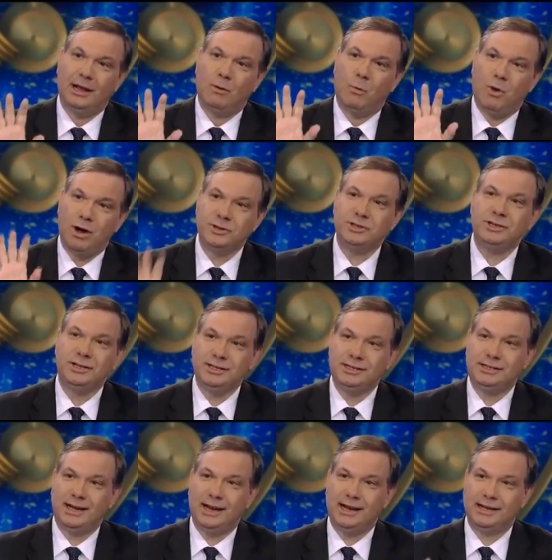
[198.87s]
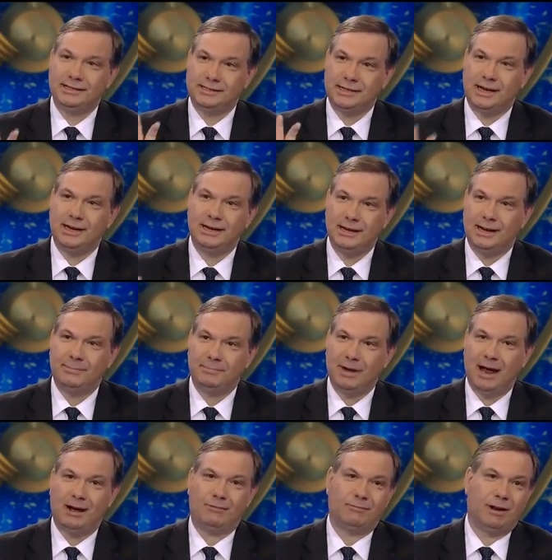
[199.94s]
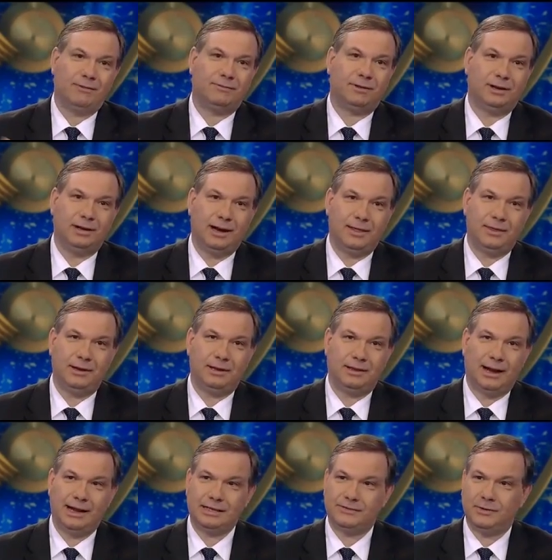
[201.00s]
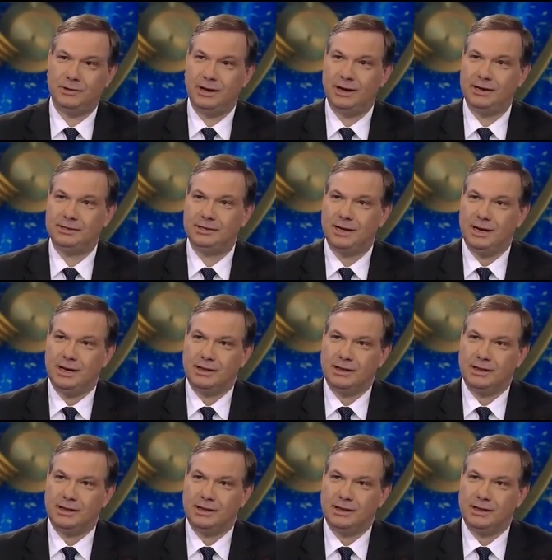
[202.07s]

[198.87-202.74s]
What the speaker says: Washington State has signed up now roughly, I think in the last few days,